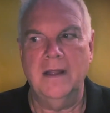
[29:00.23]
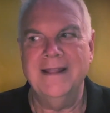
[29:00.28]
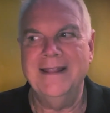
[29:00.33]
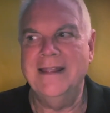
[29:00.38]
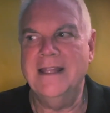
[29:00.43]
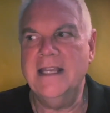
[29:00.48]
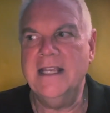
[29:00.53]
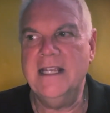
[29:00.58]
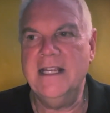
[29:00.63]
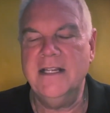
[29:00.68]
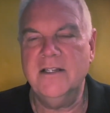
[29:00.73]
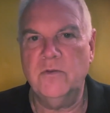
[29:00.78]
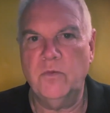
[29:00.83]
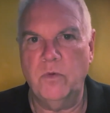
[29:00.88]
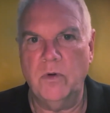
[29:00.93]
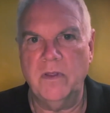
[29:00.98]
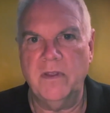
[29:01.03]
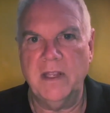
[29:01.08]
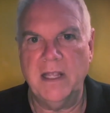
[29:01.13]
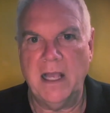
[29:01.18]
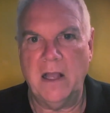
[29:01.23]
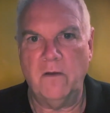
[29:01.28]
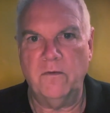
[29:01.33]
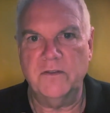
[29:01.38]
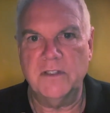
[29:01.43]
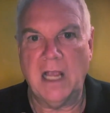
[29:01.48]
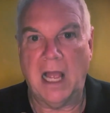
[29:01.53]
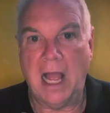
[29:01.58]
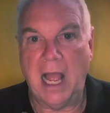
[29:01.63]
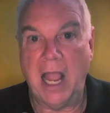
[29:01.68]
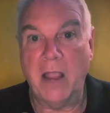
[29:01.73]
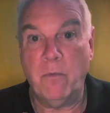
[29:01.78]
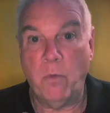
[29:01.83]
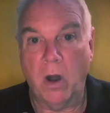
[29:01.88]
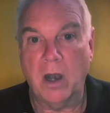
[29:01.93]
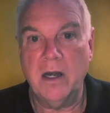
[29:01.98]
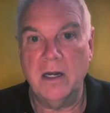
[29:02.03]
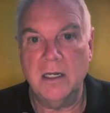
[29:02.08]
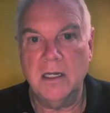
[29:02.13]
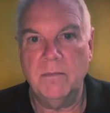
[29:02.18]
These were the elves I
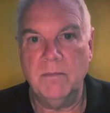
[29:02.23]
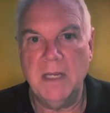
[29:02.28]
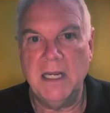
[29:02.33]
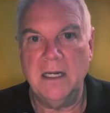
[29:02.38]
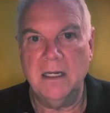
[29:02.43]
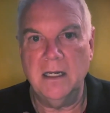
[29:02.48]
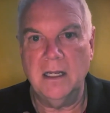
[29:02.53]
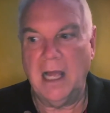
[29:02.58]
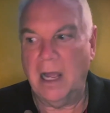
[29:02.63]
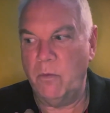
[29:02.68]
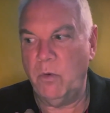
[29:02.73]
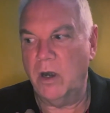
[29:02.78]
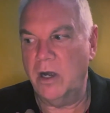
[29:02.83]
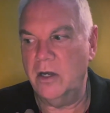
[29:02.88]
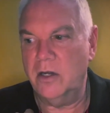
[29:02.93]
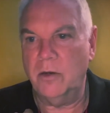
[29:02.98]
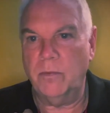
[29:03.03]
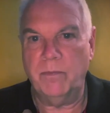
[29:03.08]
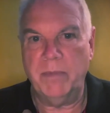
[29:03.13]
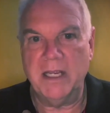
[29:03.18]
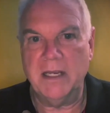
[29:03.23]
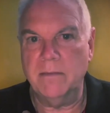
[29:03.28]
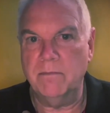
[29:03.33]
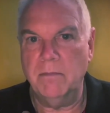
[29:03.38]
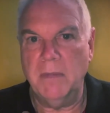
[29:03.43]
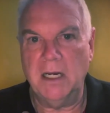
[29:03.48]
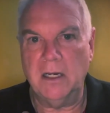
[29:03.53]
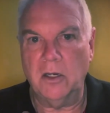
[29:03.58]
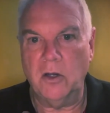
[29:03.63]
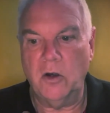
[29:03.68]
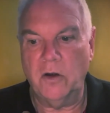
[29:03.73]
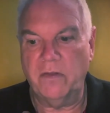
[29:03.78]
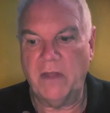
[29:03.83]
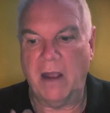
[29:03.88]
wanted to meet. I wanted to be in Middle-earth.